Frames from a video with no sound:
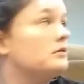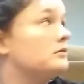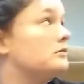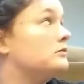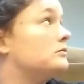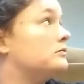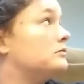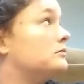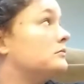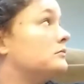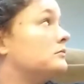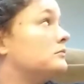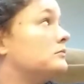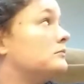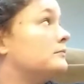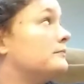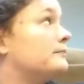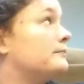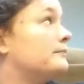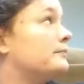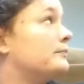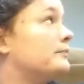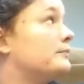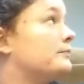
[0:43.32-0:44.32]
Sure,
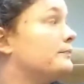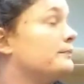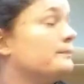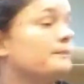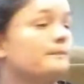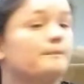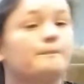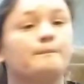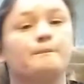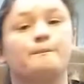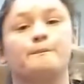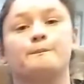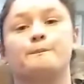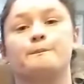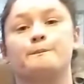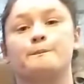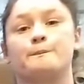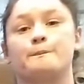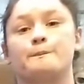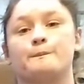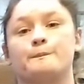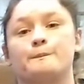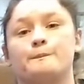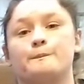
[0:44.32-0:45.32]
setting the kitchen pendant
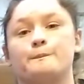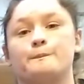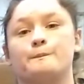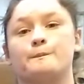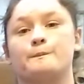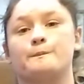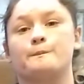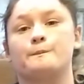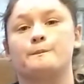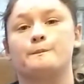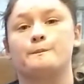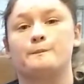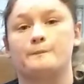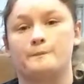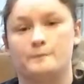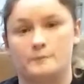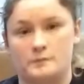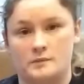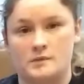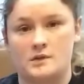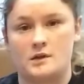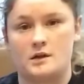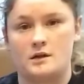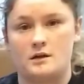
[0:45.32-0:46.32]
brightness to
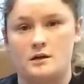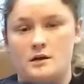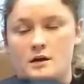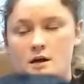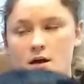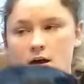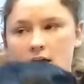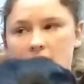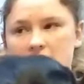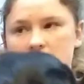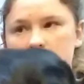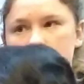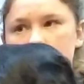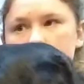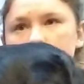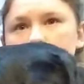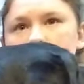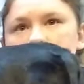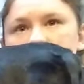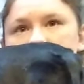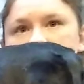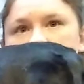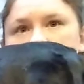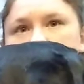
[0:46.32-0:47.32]
50%. Hey
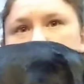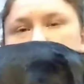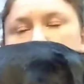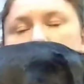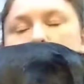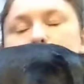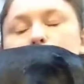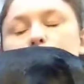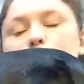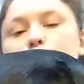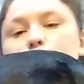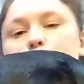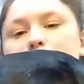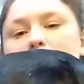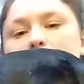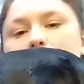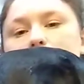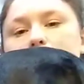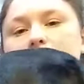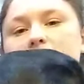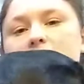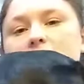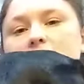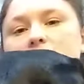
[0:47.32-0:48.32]
Google, set great room
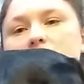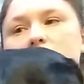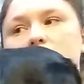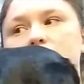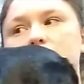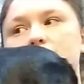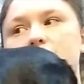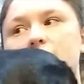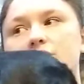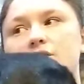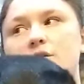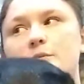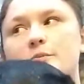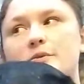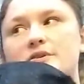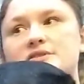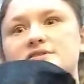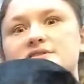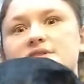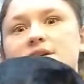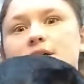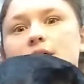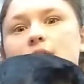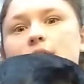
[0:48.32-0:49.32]
pendant to 50%.
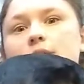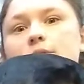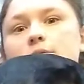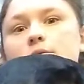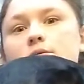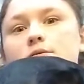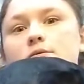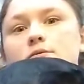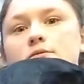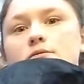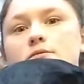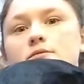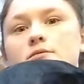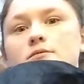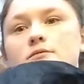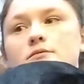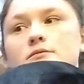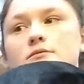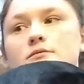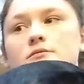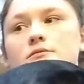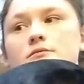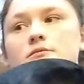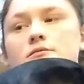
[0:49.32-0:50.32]
That's
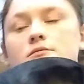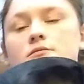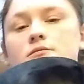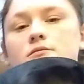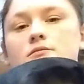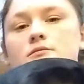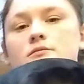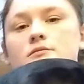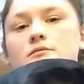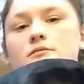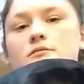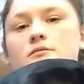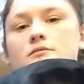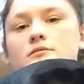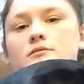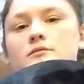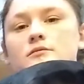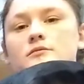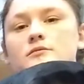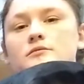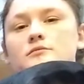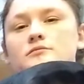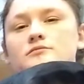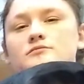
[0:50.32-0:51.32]
kitchen. I mean, that
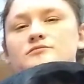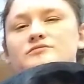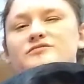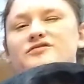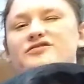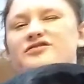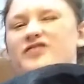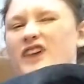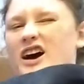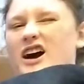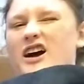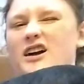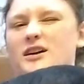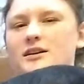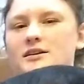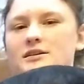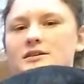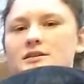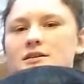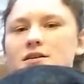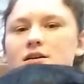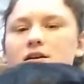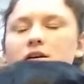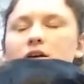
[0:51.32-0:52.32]
dining room. Fuck.
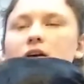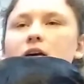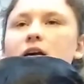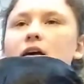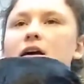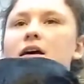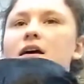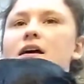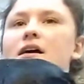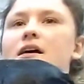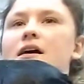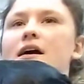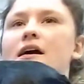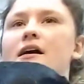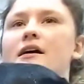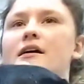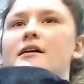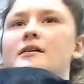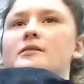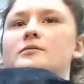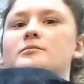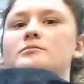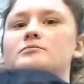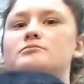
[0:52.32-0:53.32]

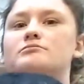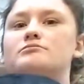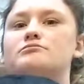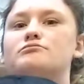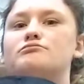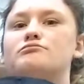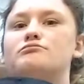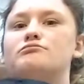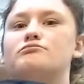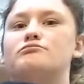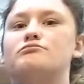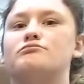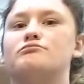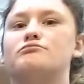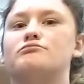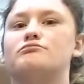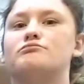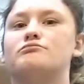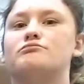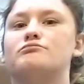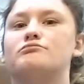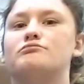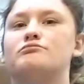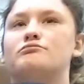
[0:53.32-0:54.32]
Sure, setting the dining
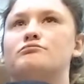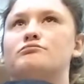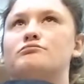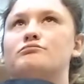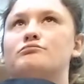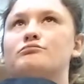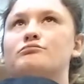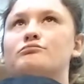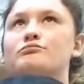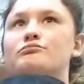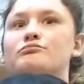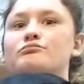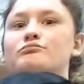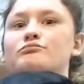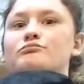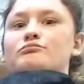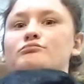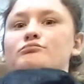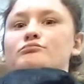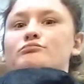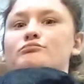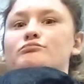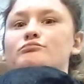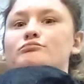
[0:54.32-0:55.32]
room pendant brightness
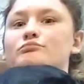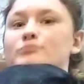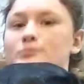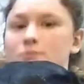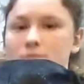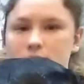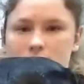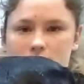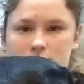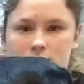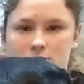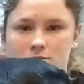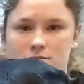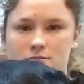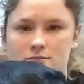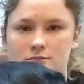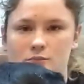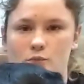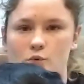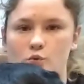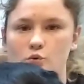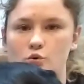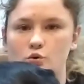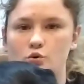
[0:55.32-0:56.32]
to 50%.
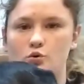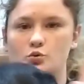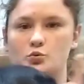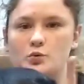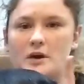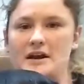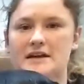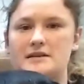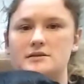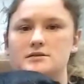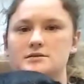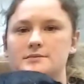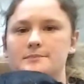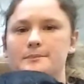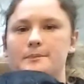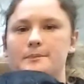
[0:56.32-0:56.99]
Great.